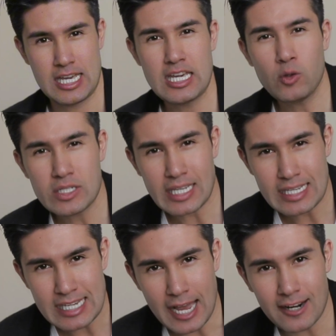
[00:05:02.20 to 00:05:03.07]
He was
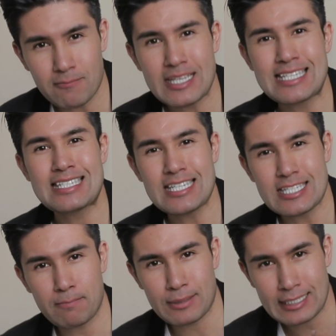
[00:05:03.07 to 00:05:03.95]
inside of me since
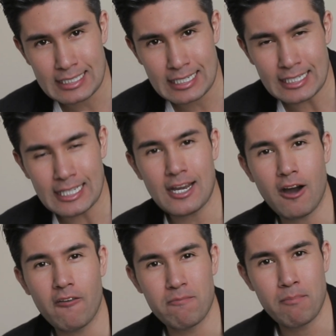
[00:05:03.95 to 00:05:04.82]
the beginning
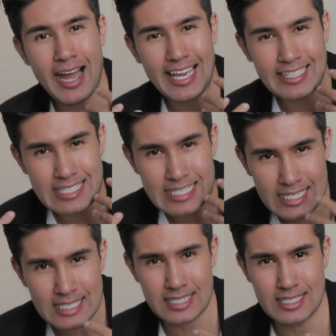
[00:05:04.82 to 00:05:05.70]
of my
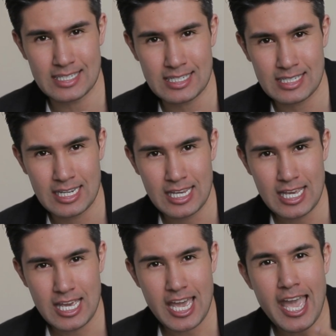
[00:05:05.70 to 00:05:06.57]
existence.
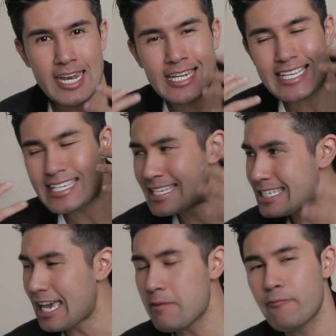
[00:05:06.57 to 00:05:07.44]
And the
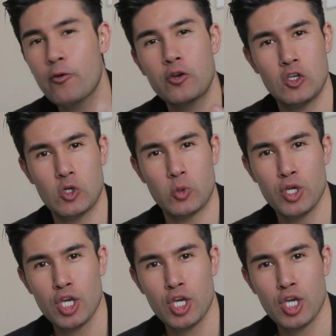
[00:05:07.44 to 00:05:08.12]
same for you.